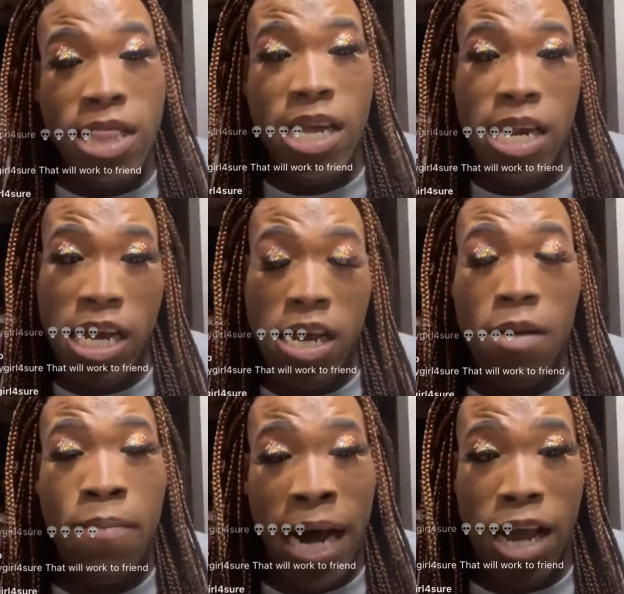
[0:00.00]
the link in the
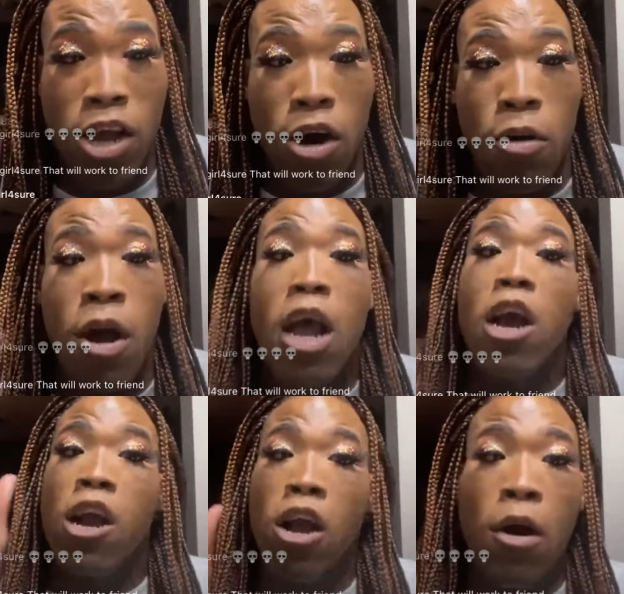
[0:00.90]
bio.
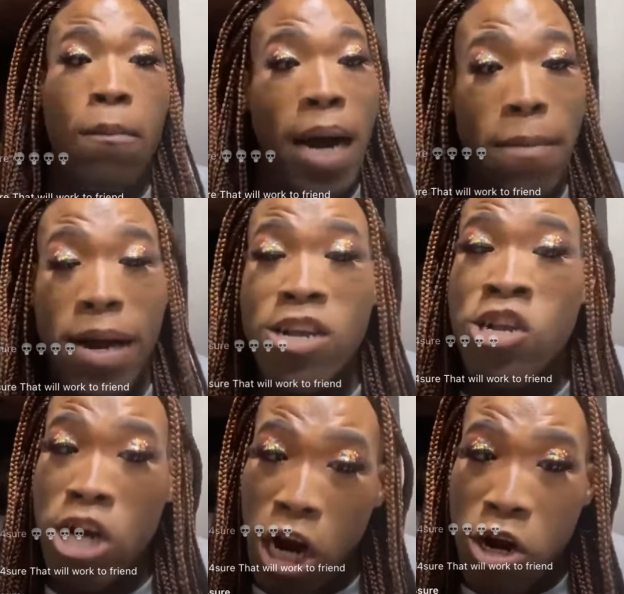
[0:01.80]
Go buy my
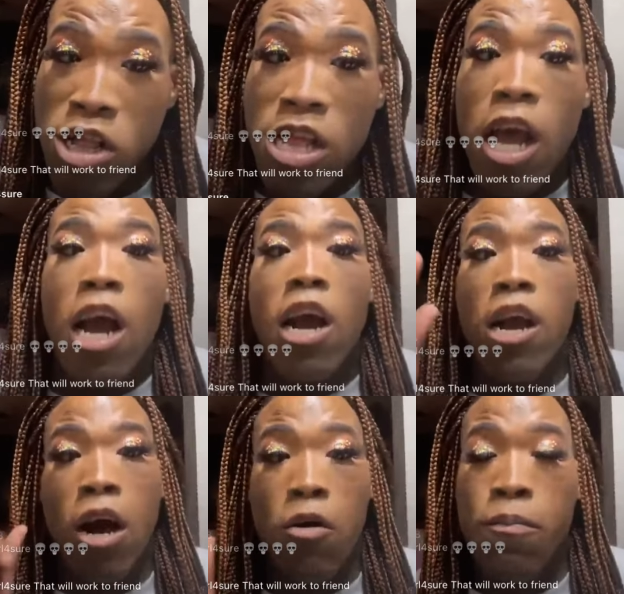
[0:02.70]
shirts.
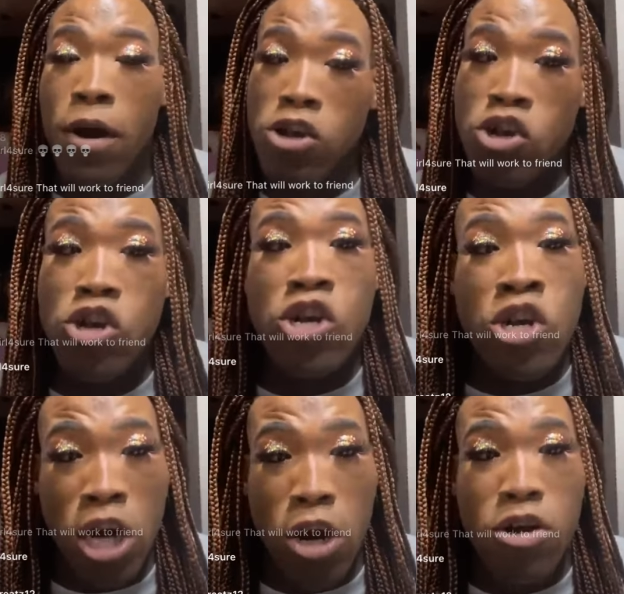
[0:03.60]
Go purchase your
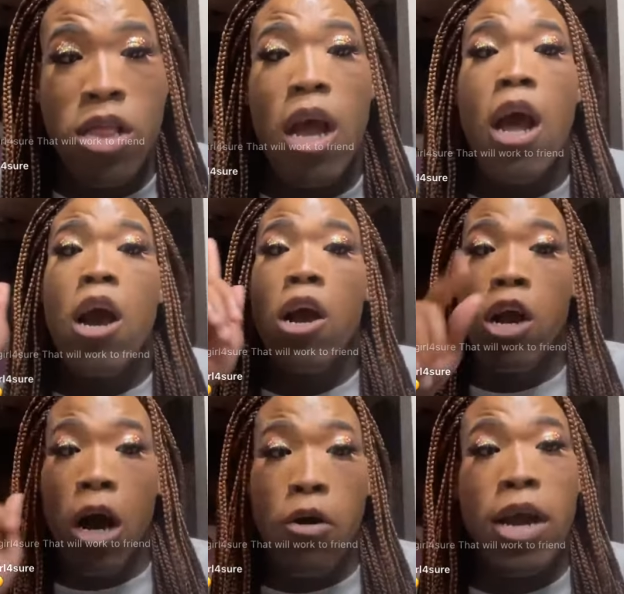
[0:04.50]
shirts.
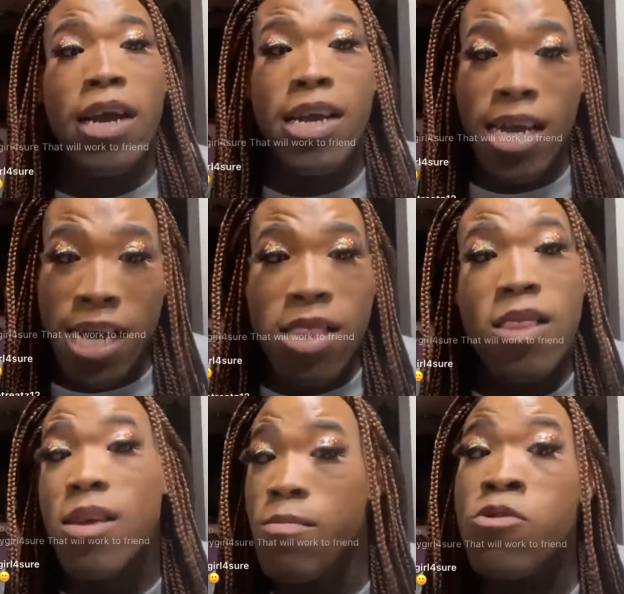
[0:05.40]
Go and get
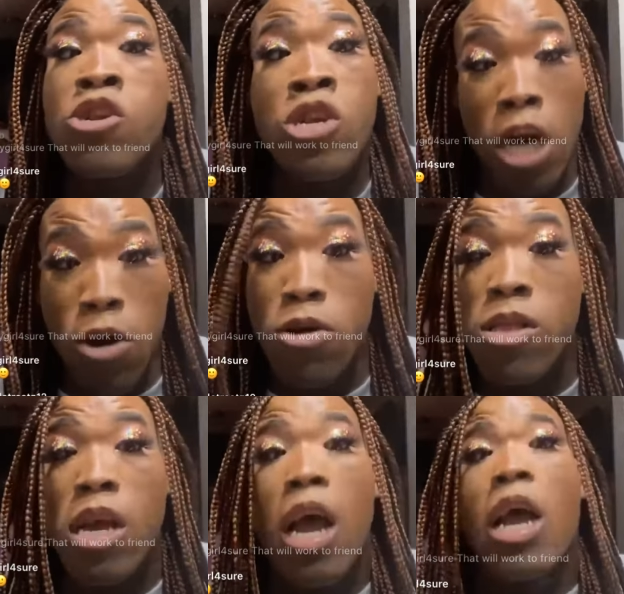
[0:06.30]
them shirts.
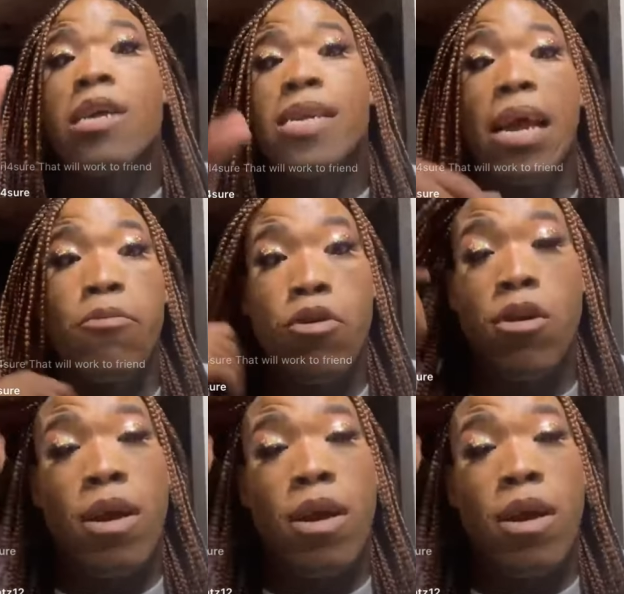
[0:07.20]
They will,